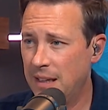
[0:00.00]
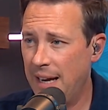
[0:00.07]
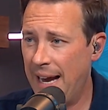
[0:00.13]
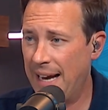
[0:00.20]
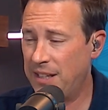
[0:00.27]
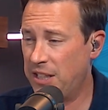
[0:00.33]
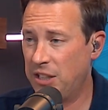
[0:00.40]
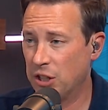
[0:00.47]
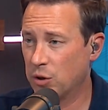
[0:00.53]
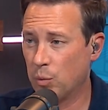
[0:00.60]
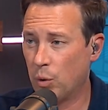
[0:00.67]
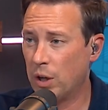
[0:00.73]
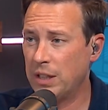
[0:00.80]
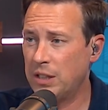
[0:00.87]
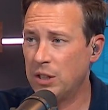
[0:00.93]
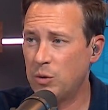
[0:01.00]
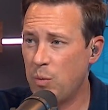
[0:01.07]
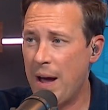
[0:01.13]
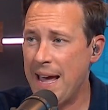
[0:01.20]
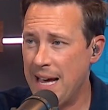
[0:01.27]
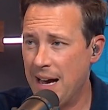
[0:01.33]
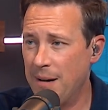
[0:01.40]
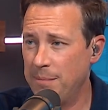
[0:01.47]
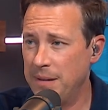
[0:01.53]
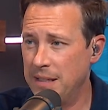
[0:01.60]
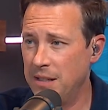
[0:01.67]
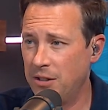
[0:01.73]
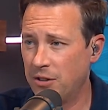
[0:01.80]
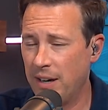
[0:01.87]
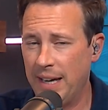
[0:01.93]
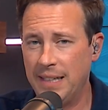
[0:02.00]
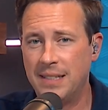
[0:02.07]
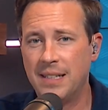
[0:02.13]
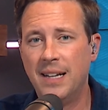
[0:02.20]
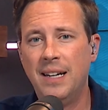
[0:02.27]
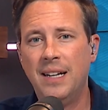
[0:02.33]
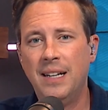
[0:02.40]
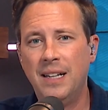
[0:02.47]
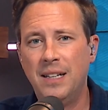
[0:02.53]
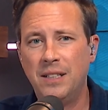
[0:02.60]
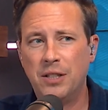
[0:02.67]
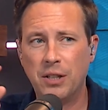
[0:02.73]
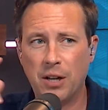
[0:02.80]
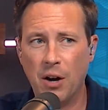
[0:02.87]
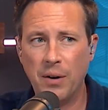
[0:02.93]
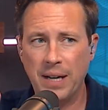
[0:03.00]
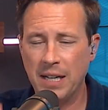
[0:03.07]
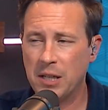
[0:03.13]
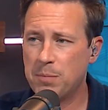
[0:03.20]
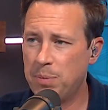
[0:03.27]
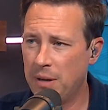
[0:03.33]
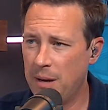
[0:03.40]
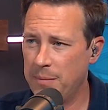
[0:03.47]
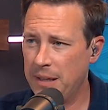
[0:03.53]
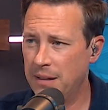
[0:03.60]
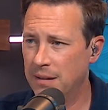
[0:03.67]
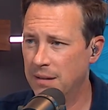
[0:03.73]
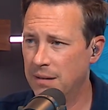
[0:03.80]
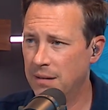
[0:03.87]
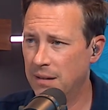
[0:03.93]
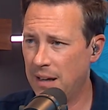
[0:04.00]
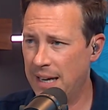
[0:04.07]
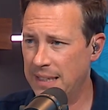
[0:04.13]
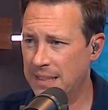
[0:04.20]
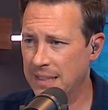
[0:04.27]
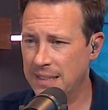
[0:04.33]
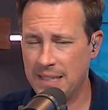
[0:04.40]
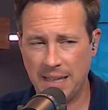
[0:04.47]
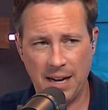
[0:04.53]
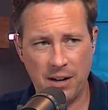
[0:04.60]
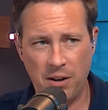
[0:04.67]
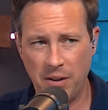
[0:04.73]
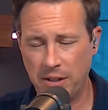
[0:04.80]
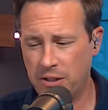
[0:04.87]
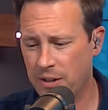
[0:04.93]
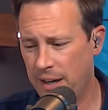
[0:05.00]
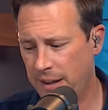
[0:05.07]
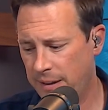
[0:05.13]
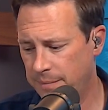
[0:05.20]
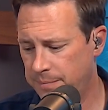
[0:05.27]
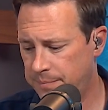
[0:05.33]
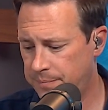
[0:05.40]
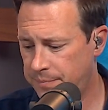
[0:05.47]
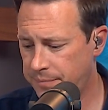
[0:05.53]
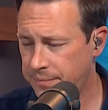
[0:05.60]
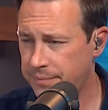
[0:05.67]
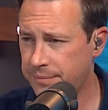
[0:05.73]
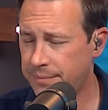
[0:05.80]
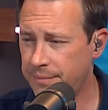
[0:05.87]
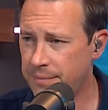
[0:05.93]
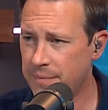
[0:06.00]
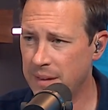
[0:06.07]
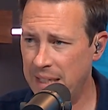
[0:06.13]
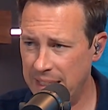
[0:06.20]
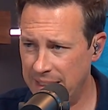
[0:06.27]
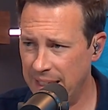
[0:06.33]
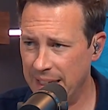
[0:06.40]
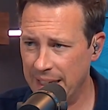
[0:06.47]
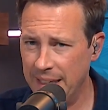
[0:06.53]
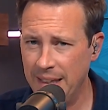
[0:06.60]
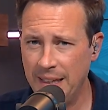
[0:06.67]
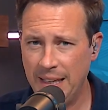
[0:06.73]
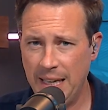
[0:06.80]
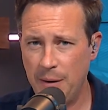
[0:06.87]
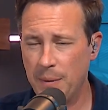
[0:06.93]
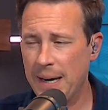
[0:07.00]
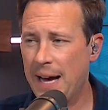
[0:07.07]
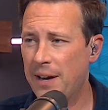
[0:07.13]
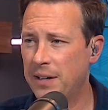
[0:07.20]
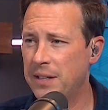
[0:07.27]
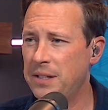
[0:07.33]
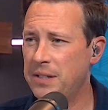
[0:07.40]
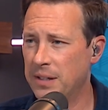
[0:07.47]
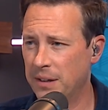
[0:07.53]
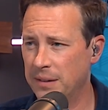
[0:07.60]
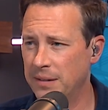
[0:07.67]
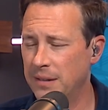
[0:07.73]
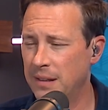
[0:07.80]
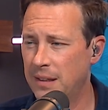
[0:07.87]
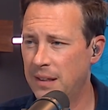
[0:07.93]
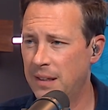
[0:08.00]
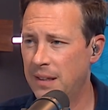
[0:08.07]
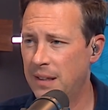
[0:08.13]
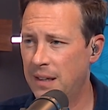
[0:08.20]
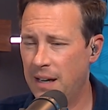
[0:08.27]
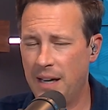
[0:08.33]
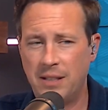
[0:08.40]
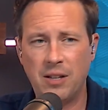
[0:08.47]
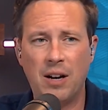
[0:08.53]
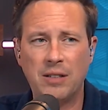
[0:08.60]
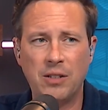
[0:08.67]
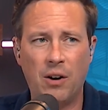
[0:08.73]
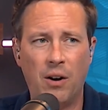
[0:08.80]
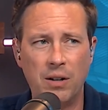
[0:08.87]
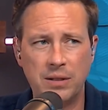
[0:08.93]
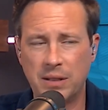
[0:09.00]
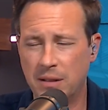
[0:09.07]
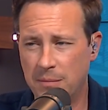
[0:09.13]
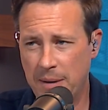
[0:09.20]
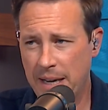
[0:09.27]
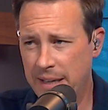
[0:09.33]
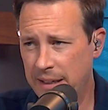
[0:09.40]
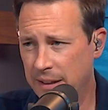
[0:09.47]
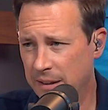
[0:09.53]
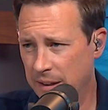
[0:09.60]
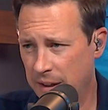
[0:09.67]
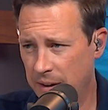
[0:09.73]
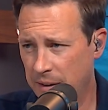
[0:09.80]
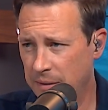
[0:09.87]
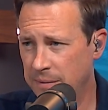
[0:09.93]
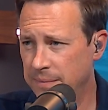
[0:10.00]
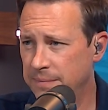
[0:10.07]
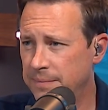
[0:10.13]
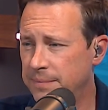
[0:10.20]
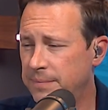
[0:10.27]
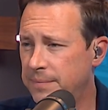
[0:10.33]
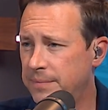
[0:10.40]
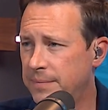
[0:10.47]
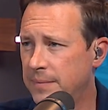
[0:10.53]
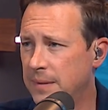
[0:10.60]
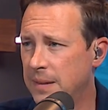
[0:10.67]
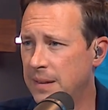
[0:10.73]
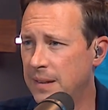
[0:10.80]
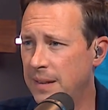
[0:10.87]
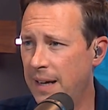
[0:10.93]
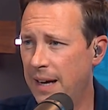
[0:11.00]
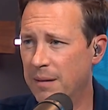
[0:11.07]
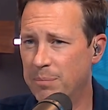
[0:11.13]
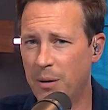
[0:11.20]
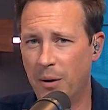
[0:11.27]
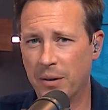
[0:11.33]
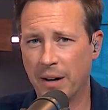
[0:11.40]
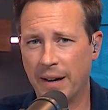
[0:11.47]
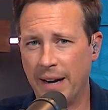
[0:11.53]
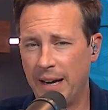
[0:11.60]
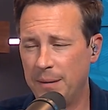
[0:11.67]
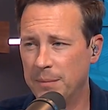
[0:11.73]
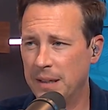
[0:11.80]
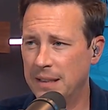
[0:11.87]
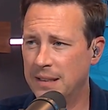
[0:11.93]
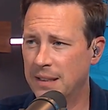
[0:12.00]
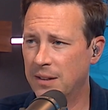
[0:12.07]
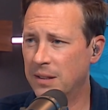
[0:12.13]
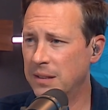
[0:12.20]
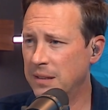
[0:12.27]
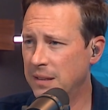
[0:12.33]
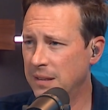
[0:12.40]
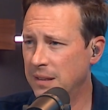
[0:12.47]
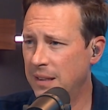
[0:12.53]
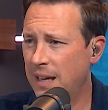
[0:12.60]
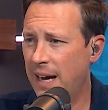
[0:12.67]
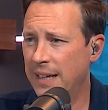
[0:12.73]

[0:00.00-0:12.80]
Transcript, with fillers: as he just worked his way up in the trades, to go get his plumbing license and got all the training. He did. He went out on his own. And I talked to Arthur about a year ago at a poker game, and I said, Arthur, how